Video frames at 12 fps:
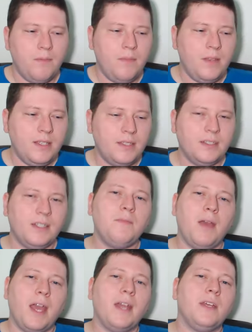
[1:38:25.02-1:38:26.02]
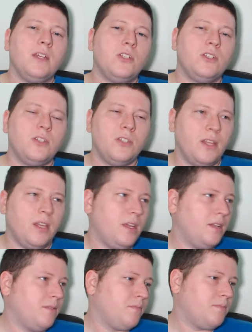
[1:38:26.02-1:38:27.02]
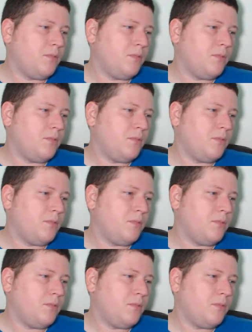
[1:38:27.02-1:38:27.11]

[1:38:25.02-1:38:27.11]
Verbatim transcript: easily managed than